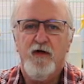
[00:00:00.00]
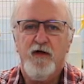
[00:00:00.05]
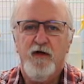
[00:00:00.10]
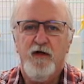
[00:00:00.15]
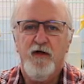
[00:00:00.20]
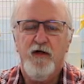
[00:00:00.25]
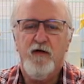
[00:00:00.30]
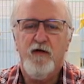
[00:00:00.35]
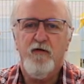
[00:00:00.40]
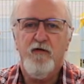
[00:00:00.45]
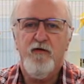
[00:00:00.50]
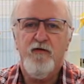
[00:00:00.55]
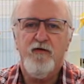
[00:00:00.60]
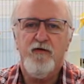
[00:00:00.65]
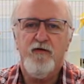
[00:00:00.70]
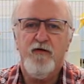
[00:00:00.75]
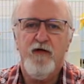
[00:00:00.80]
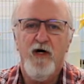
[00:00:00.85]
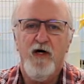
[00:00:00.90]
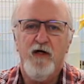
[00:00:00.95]

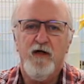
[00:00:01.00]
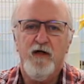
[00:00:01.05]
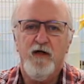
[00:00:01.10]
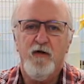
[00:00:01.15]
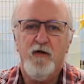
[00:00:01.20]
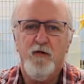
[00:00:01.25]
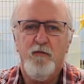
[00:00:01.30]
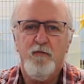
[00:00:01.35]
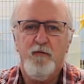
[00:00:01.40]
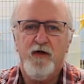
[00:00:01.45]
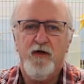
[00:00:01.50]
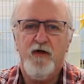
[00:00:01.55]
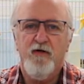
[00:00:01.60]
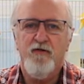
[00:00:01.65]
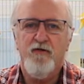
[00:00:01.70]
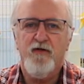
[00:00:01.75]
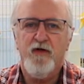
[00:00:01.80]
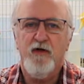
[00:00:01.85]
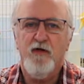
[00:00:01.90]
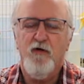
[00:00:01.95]
canaries dying
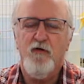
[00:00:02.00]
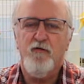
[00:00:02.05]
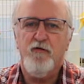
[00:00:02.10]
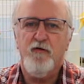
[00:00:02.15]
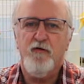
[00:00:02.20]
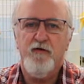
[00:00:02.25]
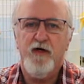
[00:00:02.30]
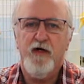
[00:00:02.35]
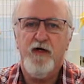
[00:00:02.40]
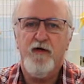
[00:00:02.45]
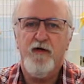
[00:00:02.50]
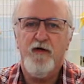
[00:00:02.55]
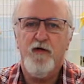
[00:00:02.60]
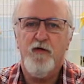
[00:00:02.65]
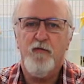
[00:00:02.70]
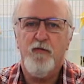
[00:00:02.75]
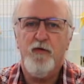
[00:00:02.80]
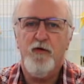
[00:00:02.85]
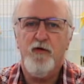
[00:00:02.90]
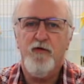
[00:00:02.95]
because they overfed
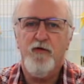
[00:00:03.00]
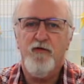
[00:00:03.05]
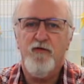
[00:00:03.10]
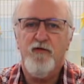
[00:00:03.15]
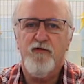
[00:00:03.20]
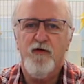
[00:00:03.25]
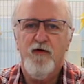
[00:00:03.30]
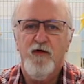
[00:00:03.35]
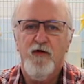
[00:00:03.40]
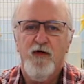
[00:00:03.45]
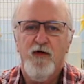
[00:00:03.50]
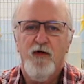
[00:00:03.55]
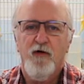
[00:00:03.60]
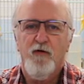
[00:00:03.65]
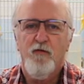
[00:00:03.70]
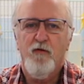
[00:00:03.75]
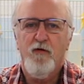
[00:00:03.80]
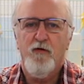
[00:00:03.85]
their birds